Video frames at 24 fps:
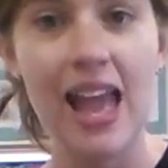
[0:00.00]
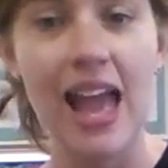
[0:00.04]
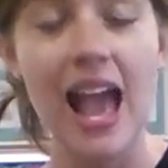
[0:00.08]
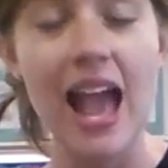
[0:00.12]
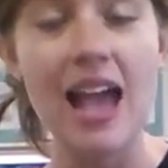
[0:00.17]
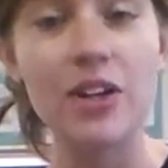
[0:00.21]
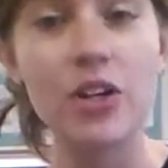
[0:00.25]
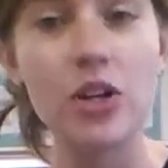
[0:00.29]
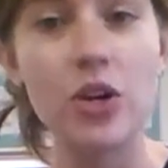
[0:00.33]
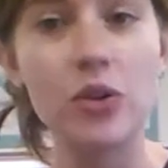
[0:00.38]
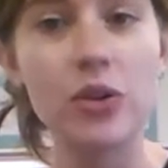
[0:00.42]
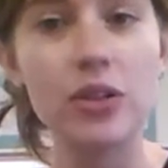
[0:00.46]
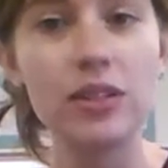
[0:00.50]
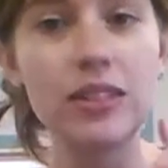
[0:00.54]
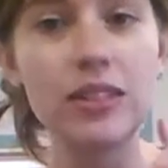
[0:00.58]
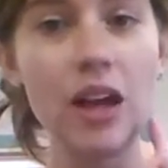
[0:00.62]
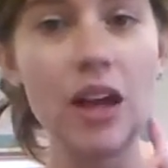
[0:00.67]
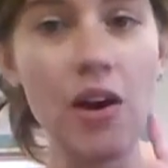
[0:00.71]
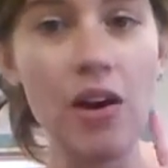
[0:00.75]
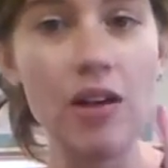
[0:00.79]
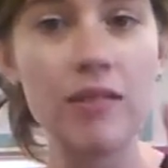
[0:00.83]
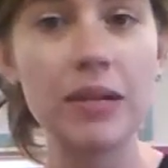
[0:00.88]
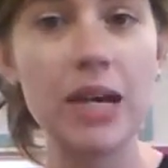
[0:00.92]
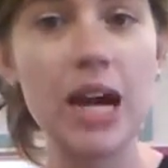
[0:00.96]
And notice
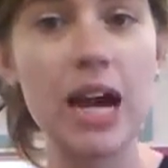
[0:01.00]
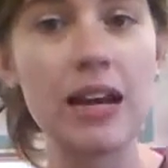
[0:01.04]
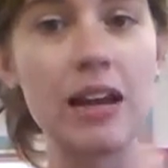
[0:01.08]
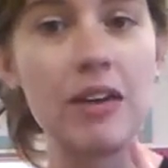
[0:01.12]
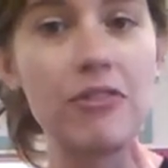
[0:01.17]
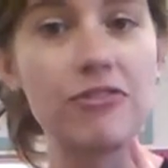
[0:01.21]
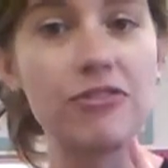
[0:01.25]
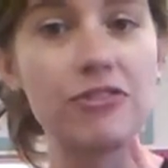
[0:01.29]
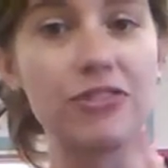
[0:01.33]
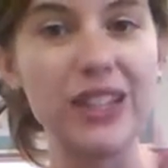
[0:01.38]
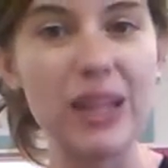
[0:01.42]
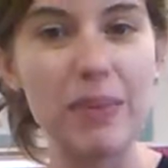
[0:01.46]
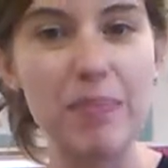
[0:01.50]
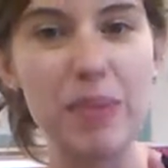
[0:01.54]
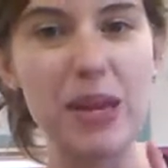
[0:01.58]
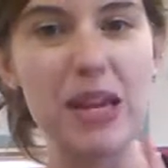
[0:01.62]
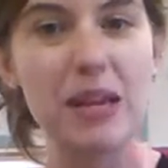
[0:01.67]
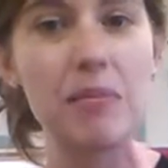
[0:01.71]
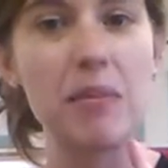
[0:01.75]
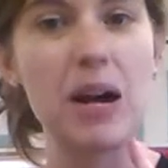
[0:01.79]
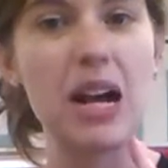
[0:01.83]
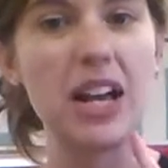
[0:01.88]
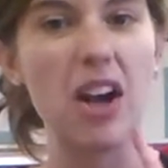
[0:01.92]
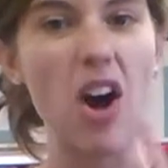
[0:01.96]
how I'm kind of
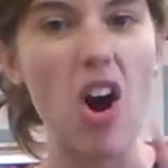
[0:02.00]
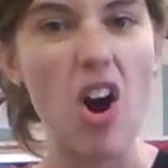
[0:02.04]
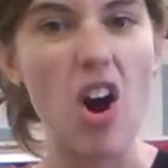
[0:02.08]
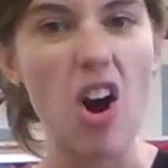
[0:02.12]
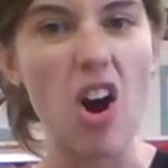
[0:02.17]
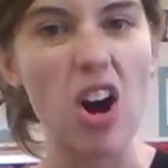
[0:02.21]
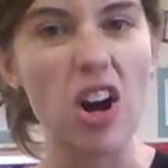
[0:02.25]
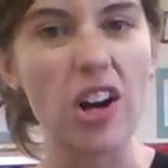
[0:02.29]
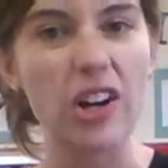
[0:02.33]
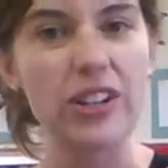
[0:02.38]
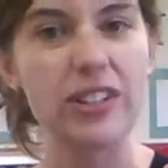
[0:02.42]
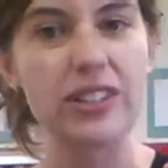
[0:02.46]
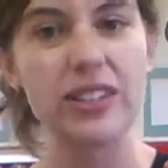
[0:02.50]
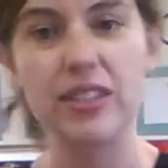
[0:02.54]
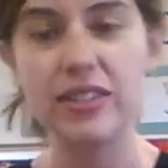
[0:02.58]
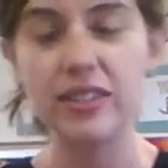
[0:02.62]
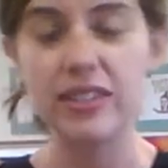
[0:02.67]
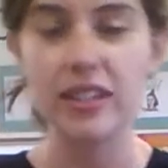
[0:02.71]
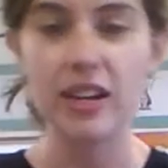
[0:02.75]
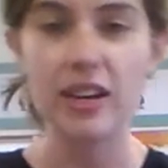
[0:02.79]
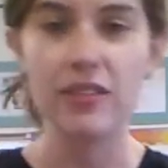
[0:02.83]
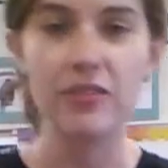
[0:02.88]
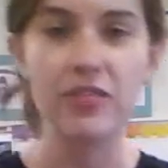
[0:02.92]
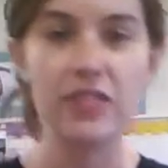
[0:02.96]
flipping my R's
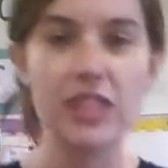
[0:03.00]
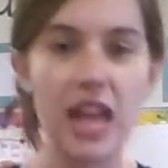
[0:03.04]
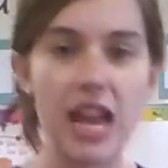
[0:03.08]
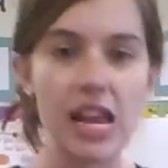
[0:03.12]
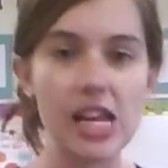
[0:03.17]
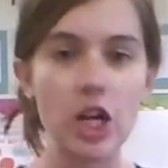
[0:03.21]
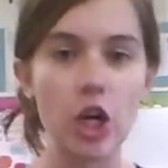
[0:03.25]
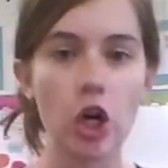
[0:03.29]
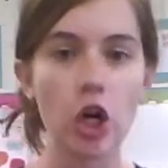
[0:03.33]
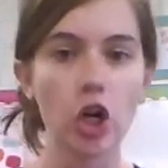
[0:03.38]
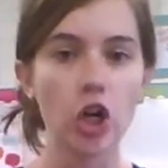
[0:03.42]
instead of saying